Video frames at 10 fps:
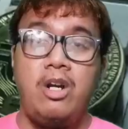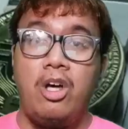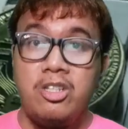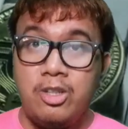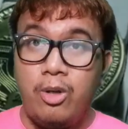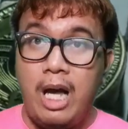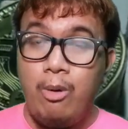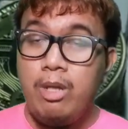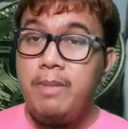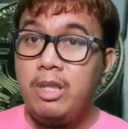And also,
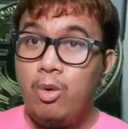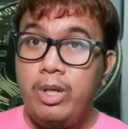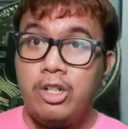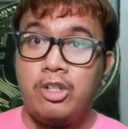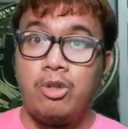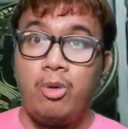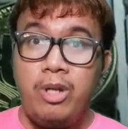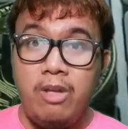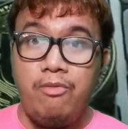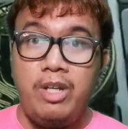I will be doing
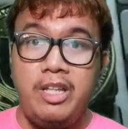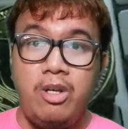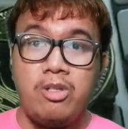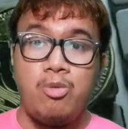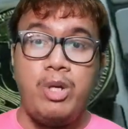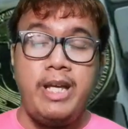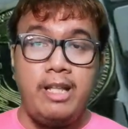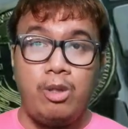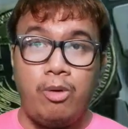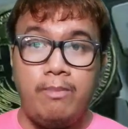tutorial videos
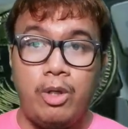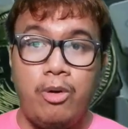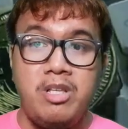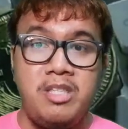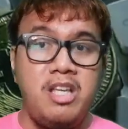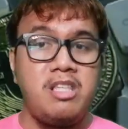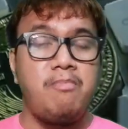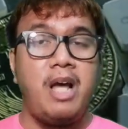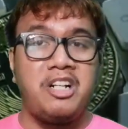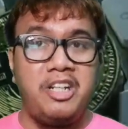related to
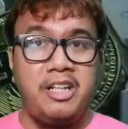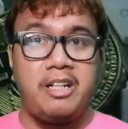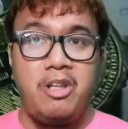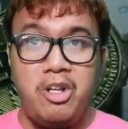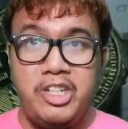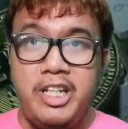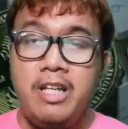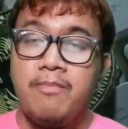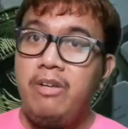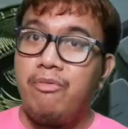cryptocurrencies, blockchain
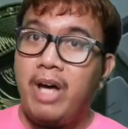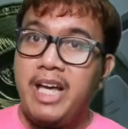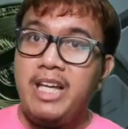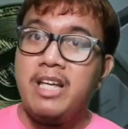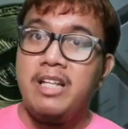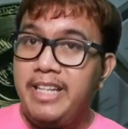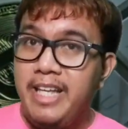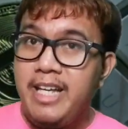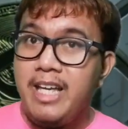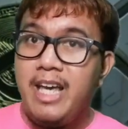technology, DeFi,
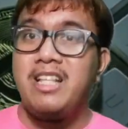trading,